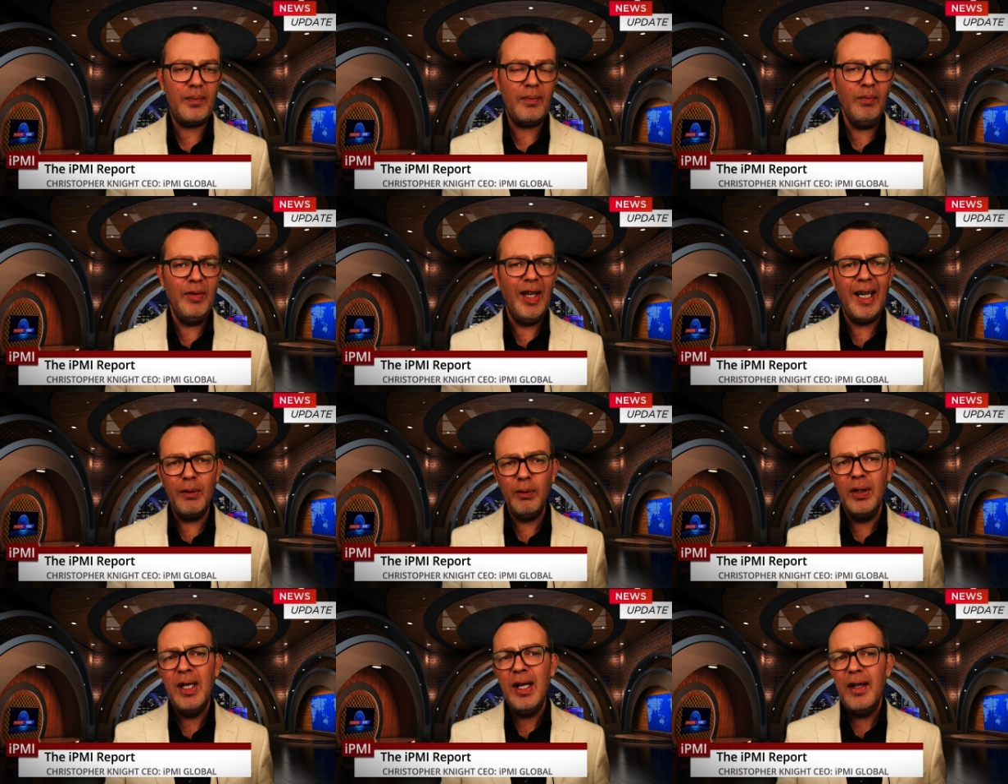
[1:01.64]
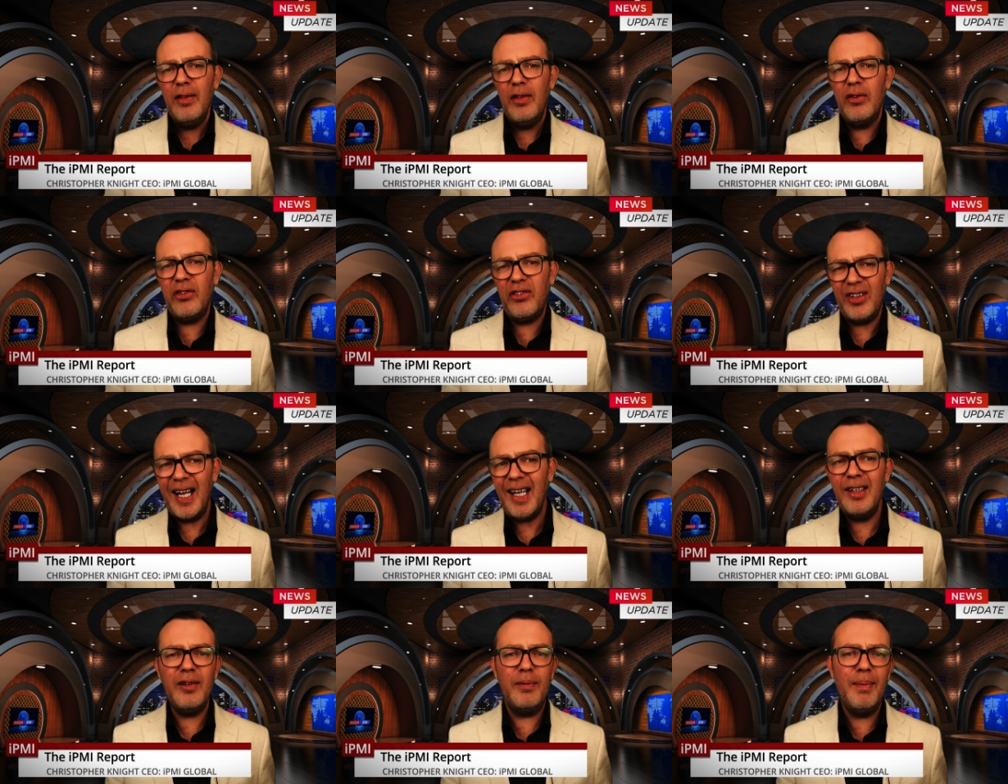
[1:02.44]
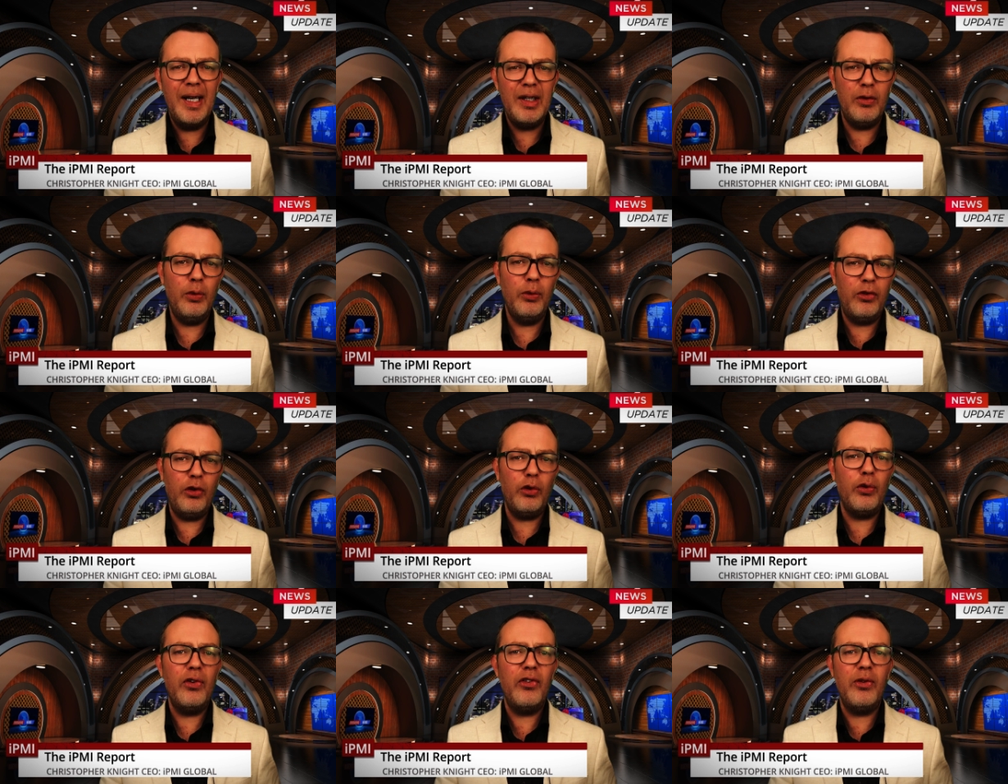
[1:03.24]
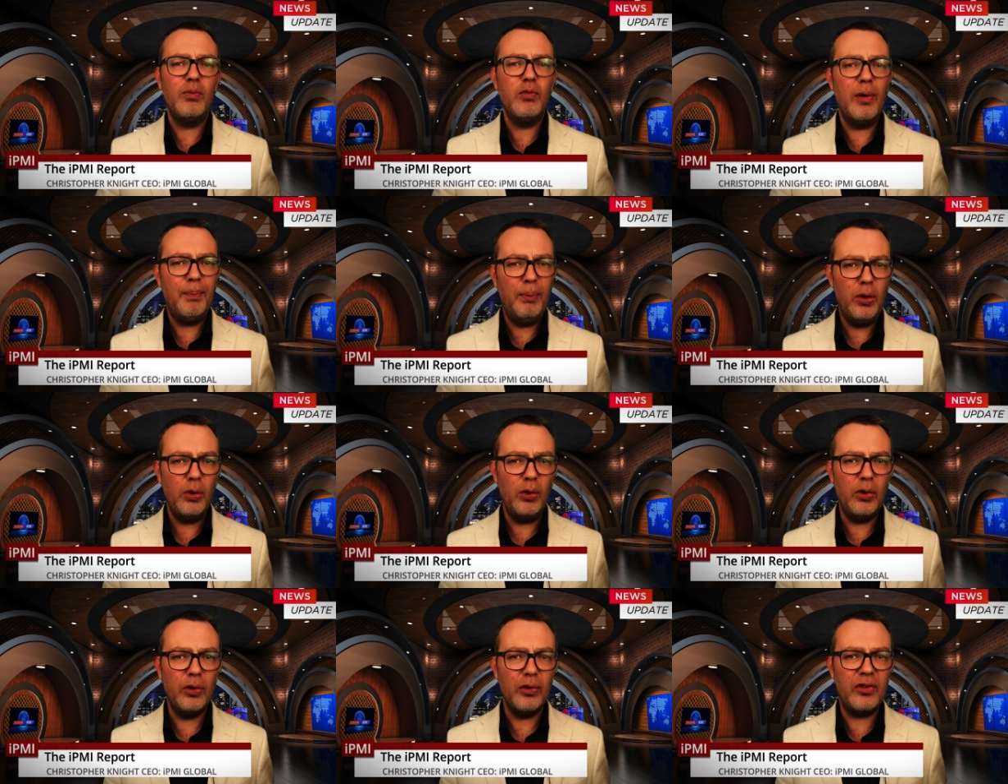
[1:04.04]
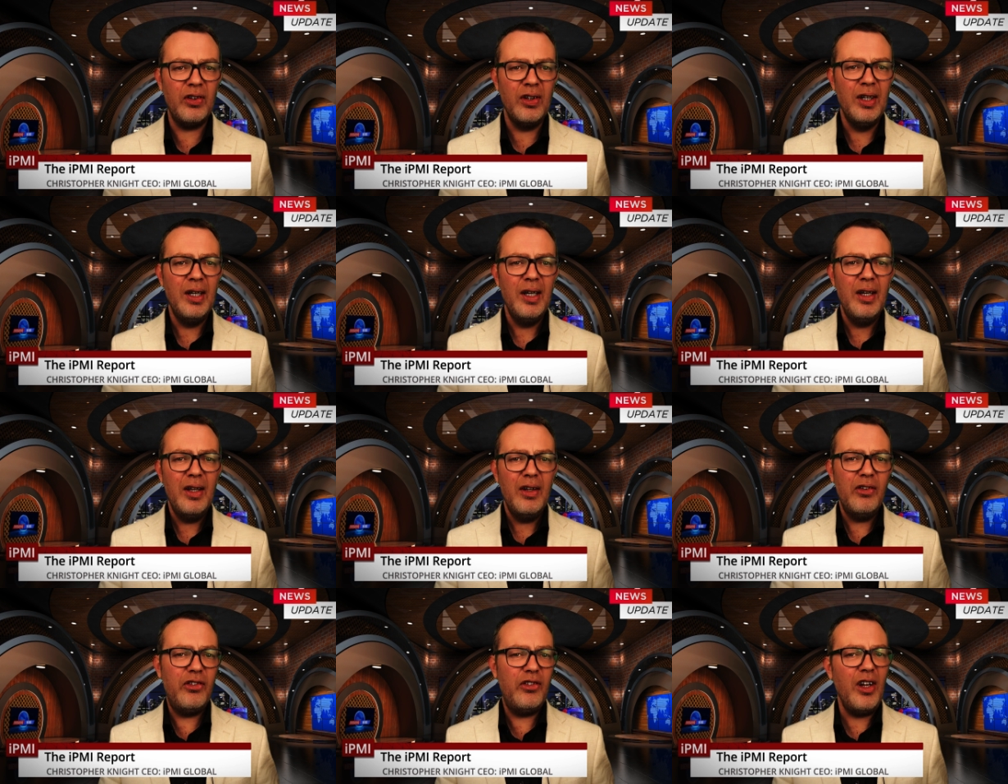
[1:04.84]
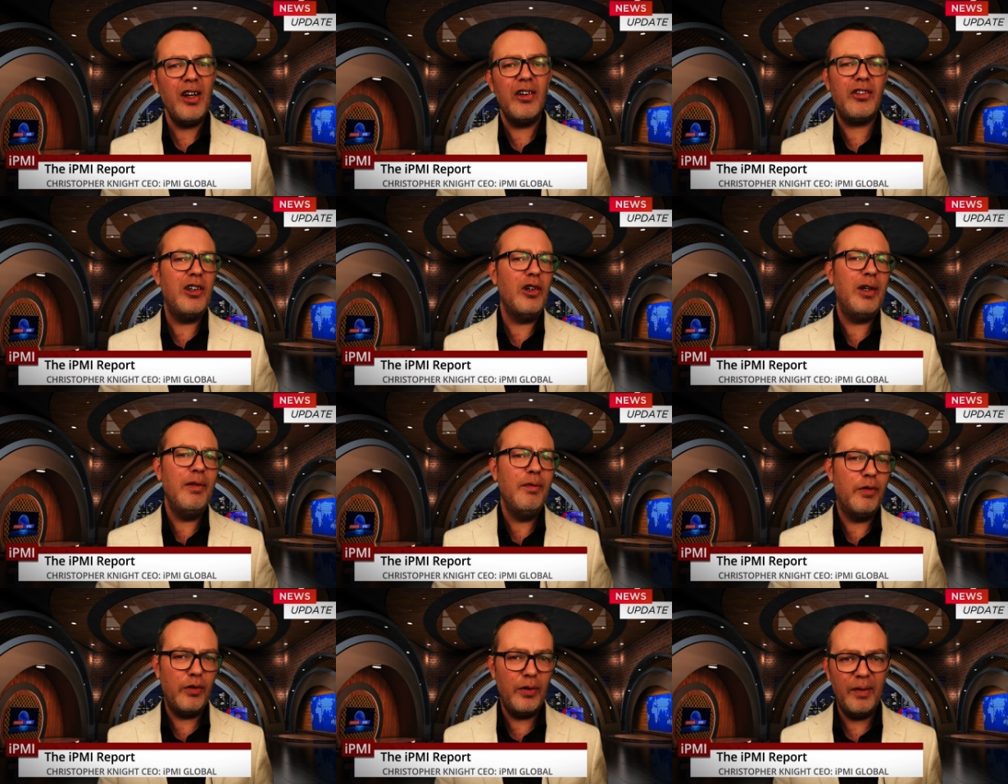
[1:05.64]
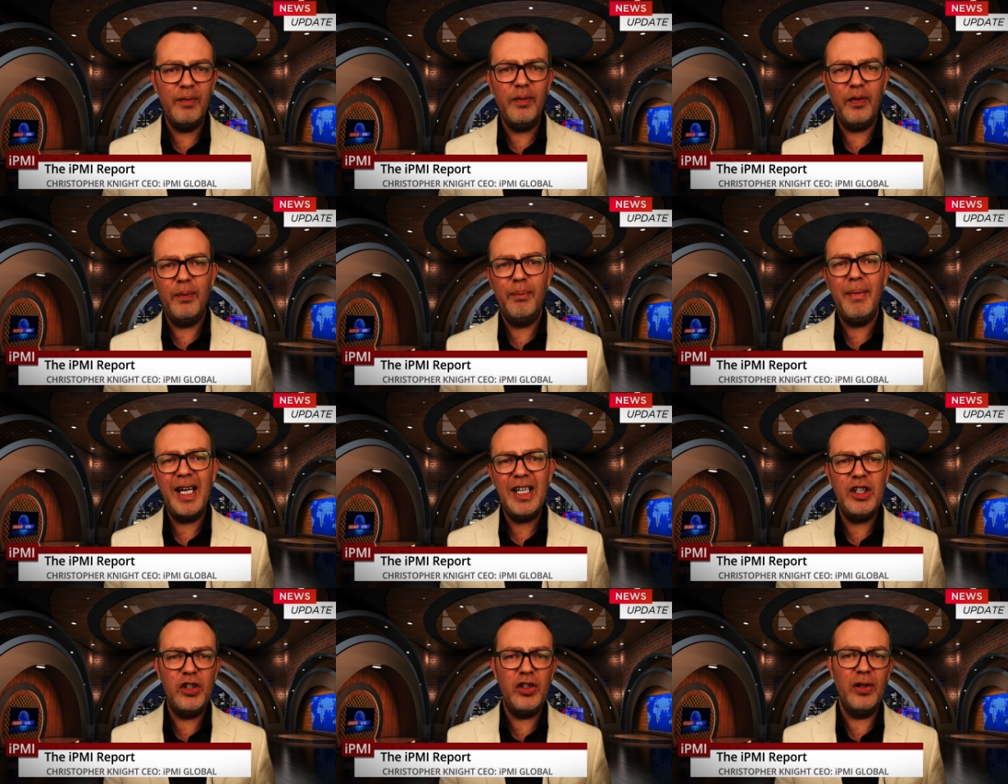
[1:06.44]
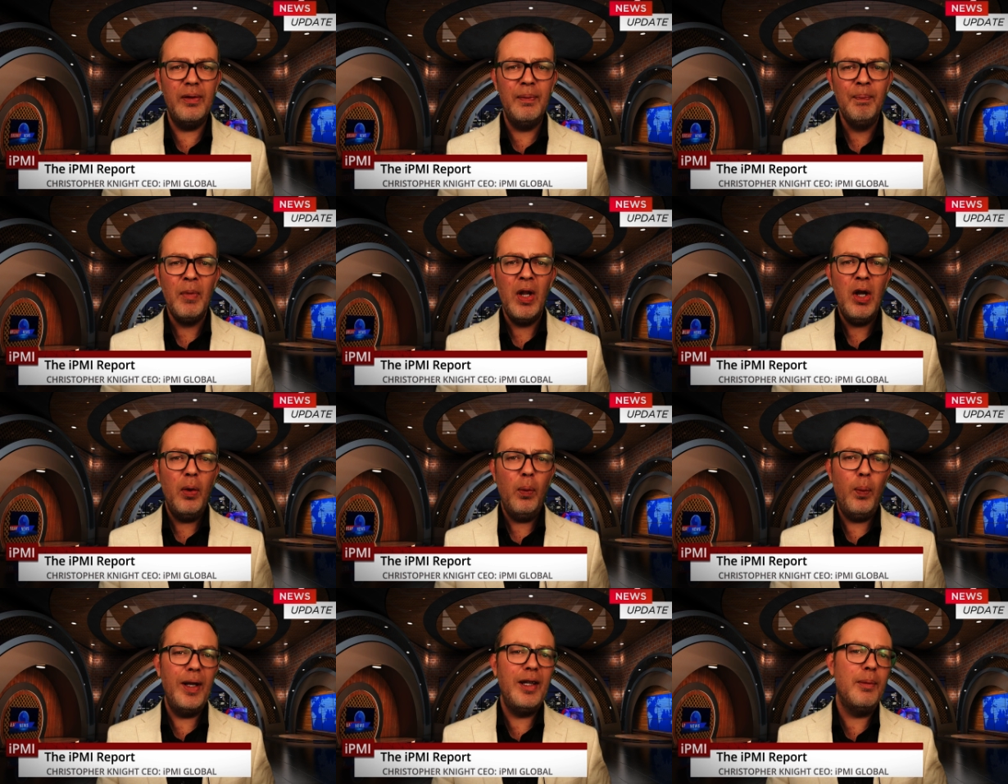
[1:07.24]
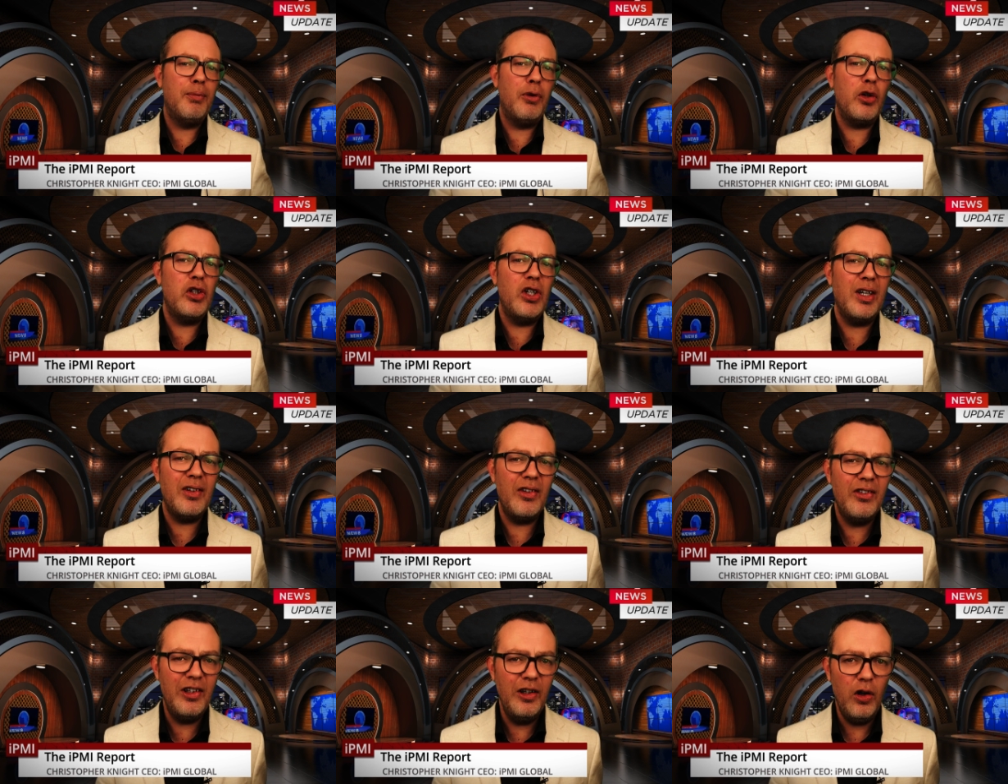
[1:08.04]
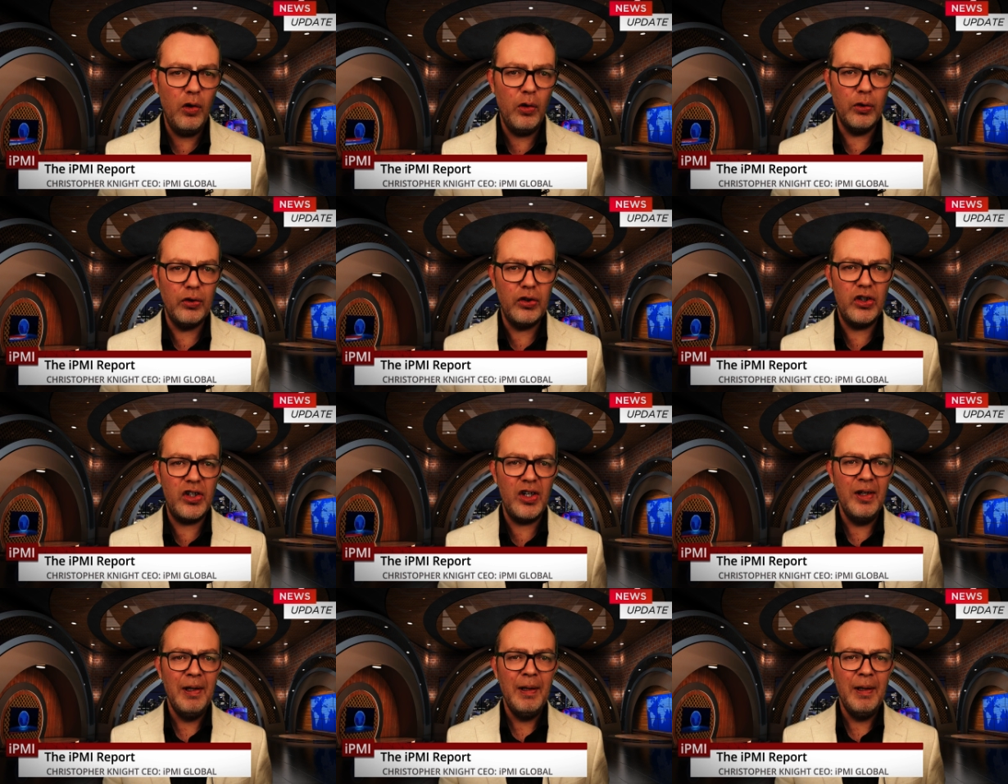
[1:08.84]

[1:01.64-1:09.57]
Now, the standard medical tourism report starts looking for information when the project is launched,